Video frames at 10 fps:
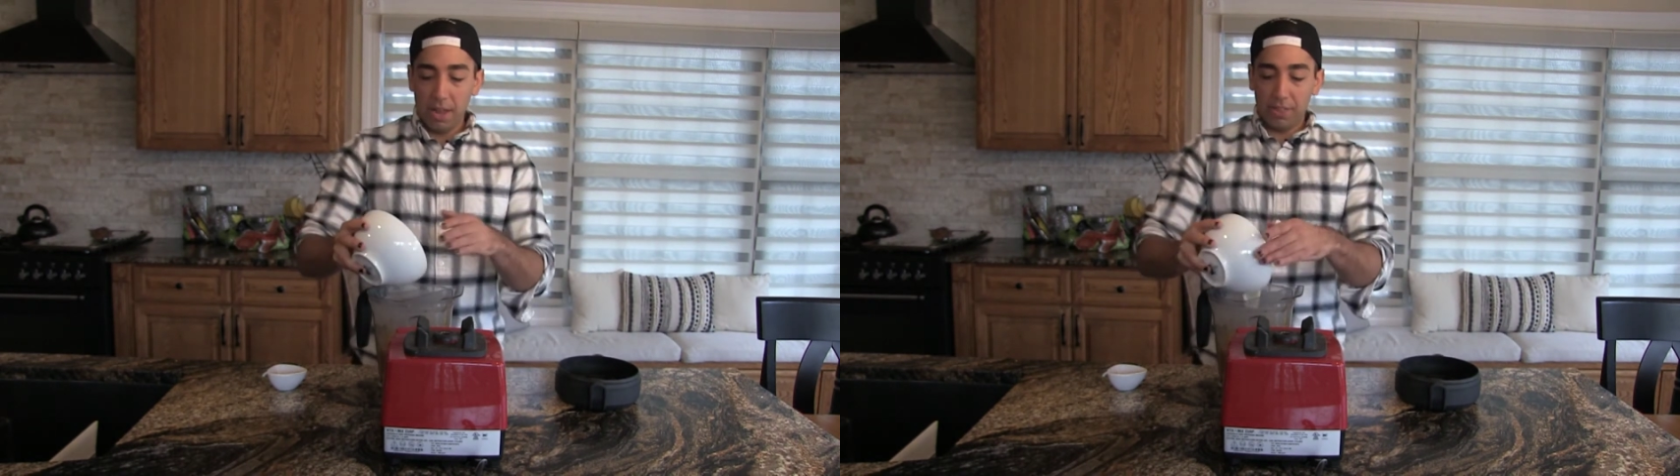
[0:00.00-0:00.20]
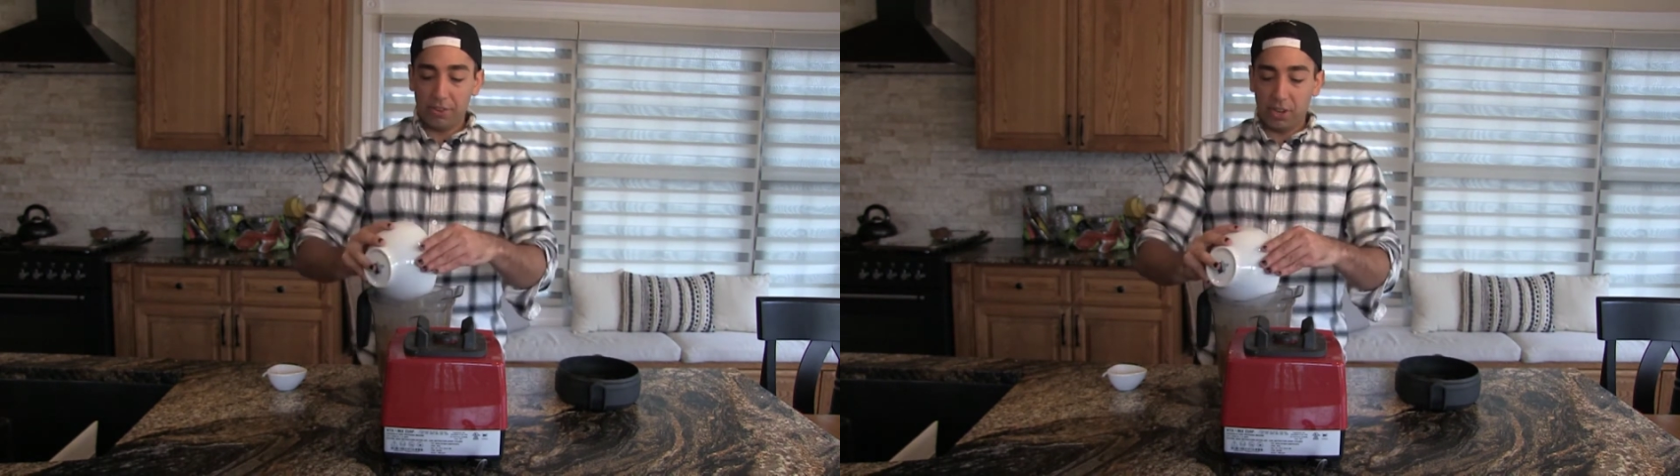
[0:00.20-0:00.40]

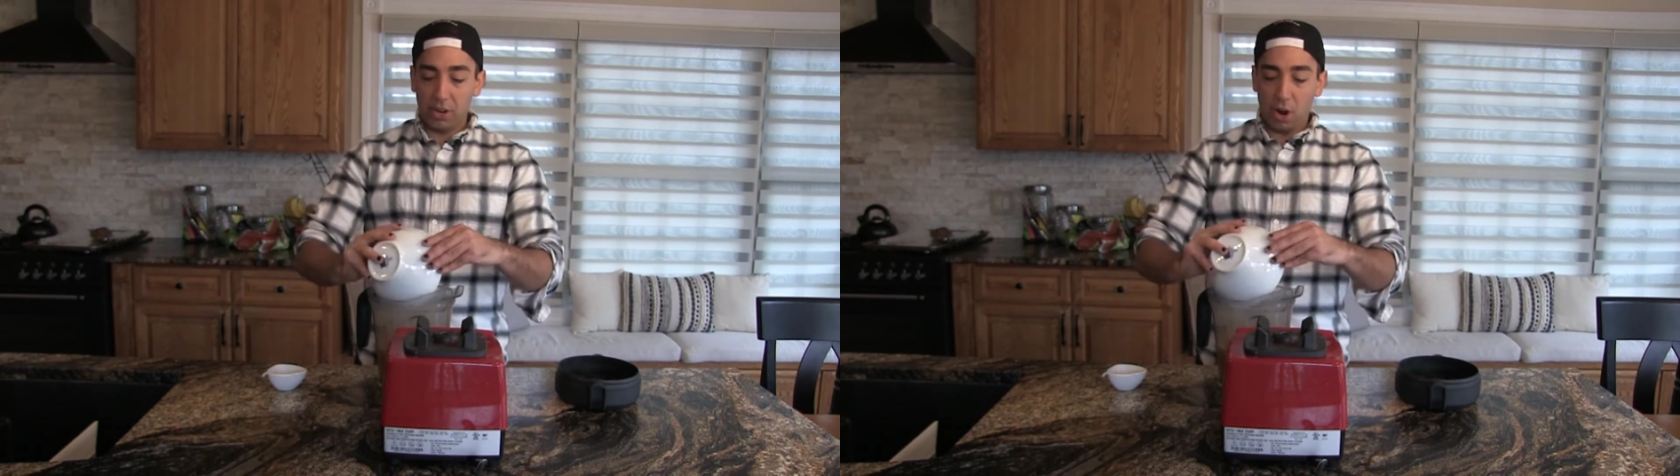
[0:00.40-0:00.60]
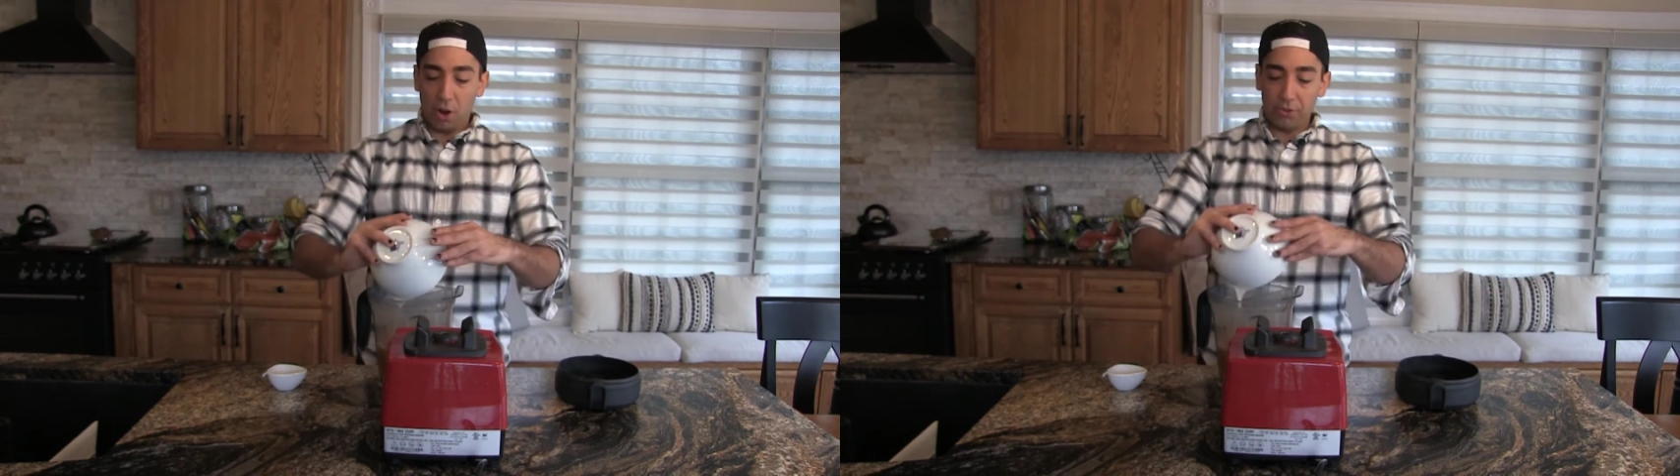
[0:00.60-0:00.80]
This could
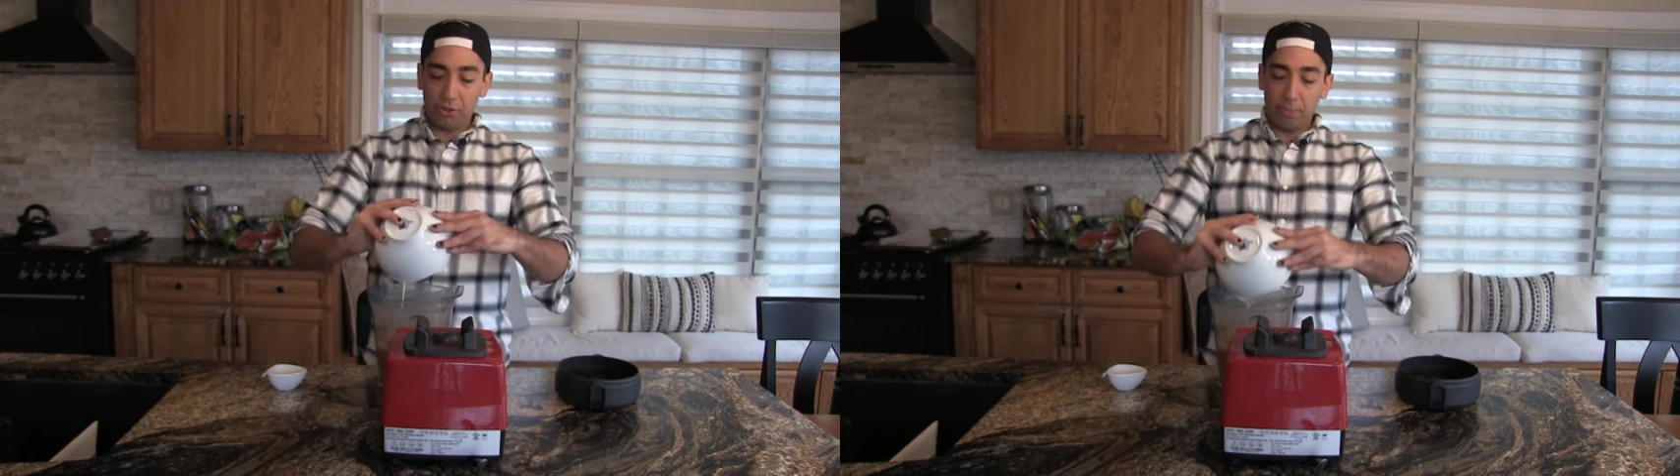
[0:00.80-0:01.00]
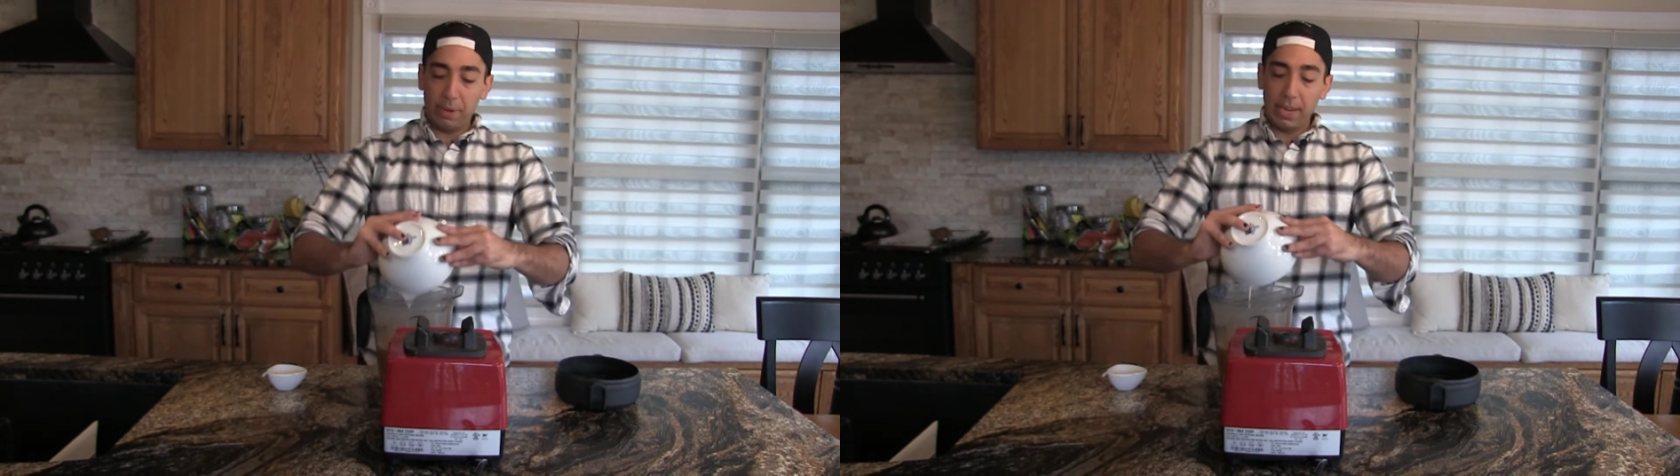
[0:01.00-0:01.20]

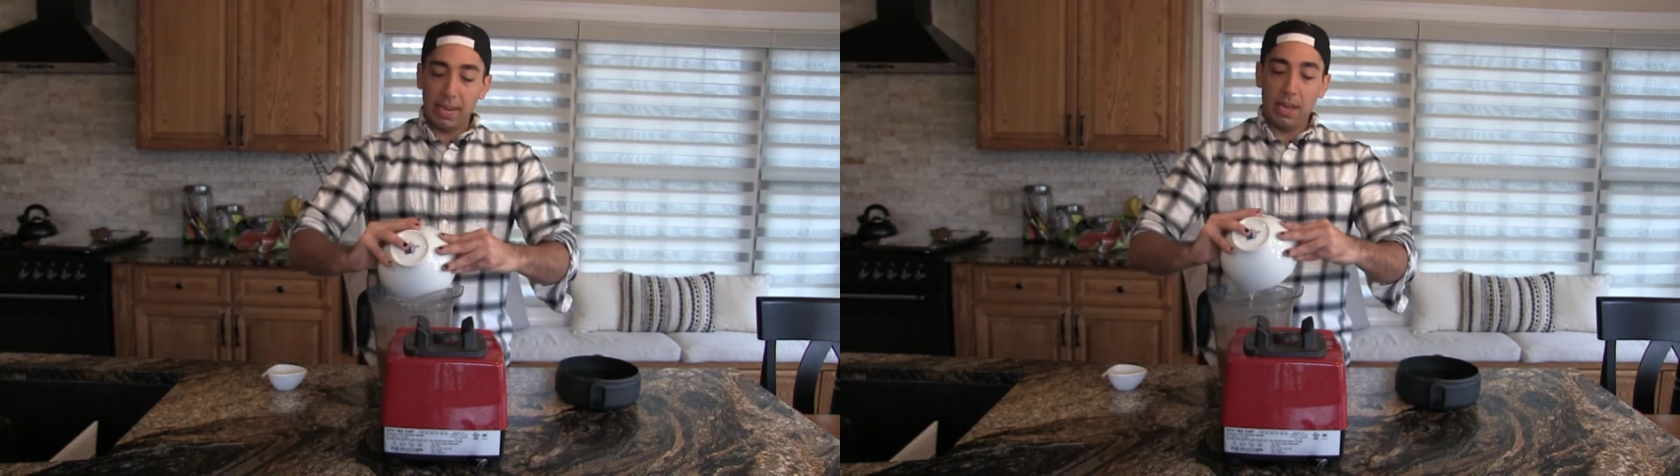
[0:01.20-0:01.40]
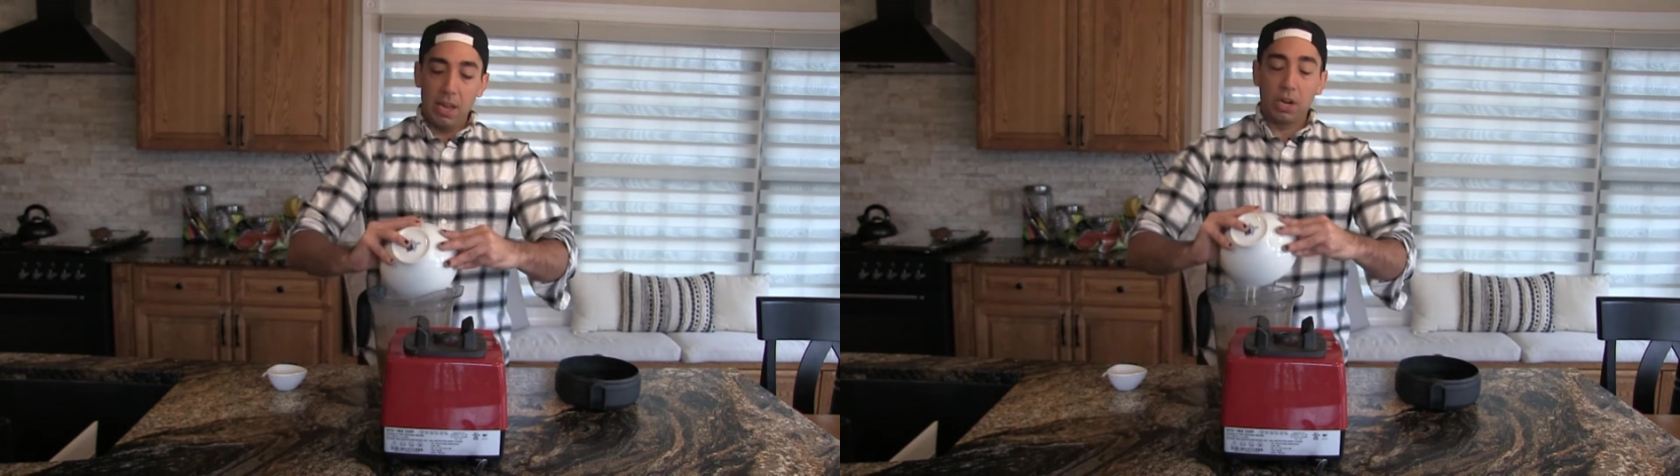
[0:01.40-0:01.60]
also
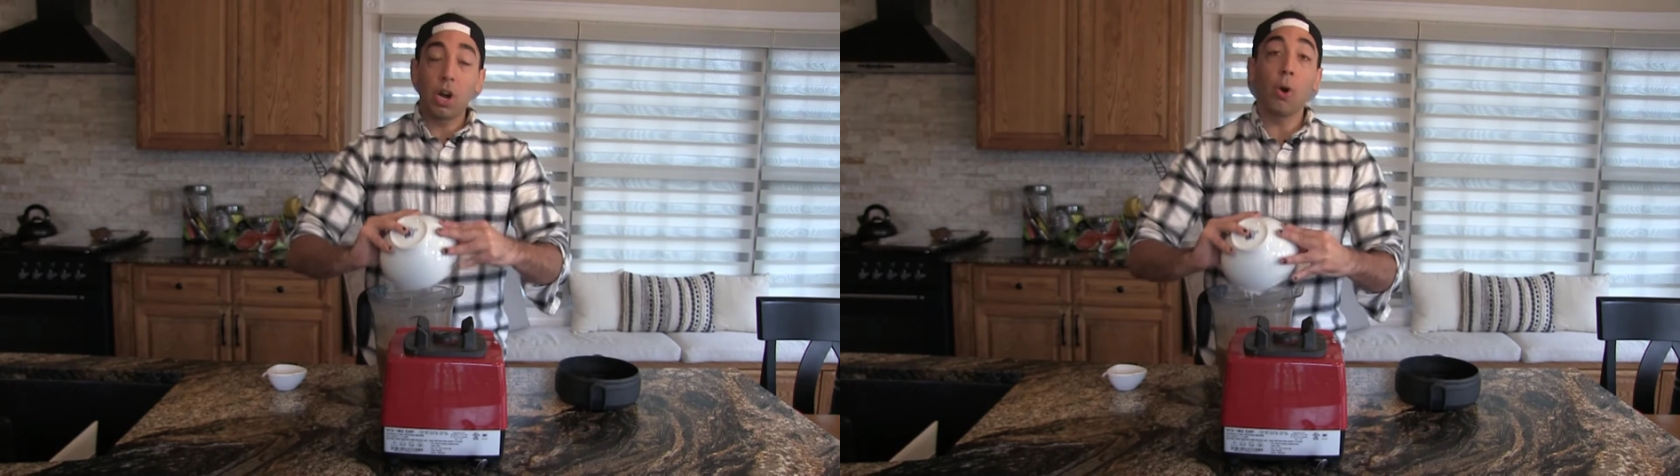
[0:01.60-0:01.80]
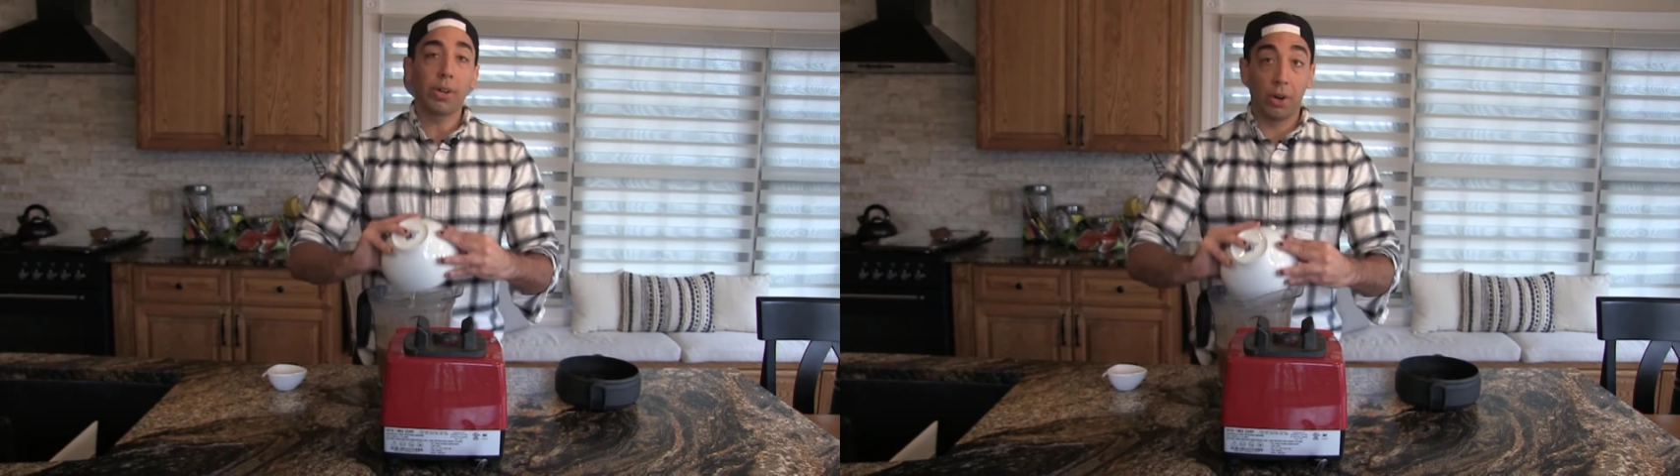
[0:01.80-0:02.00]
be
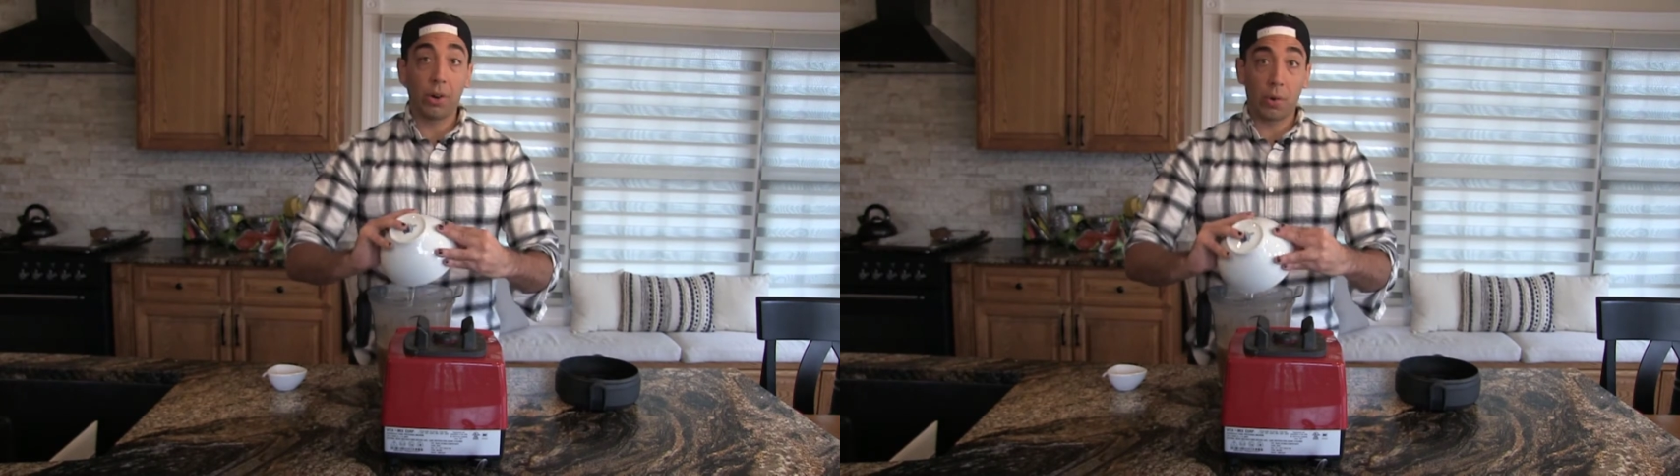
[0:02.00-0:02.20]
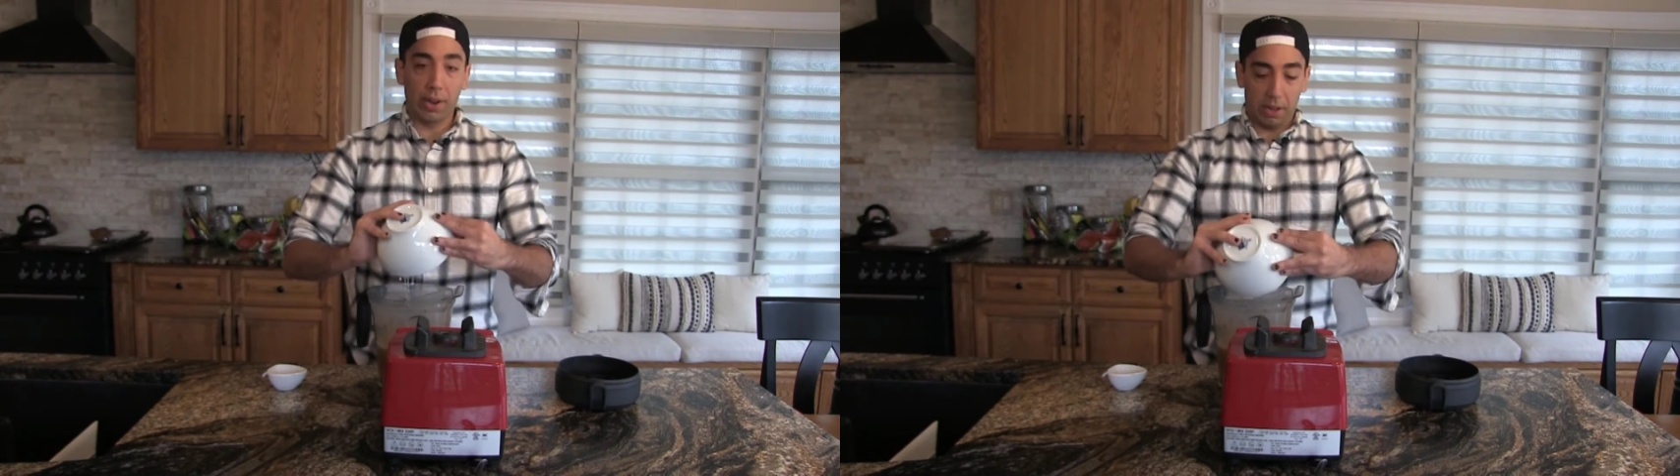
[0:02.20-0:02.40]
coconut
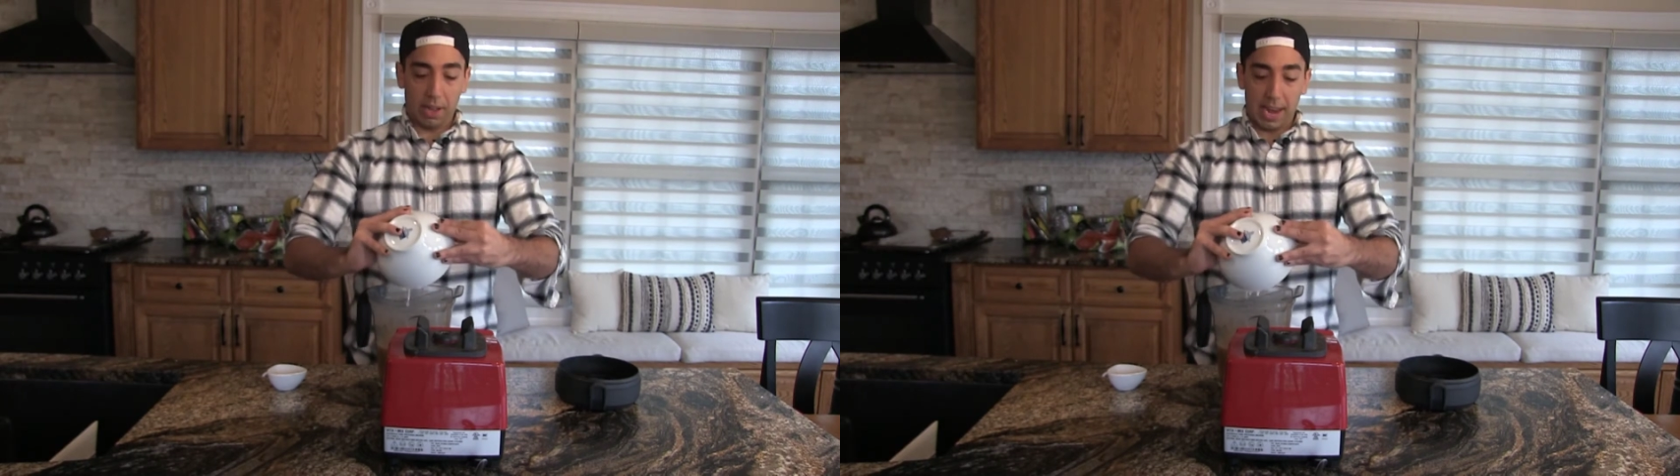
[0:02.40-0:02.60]
oil,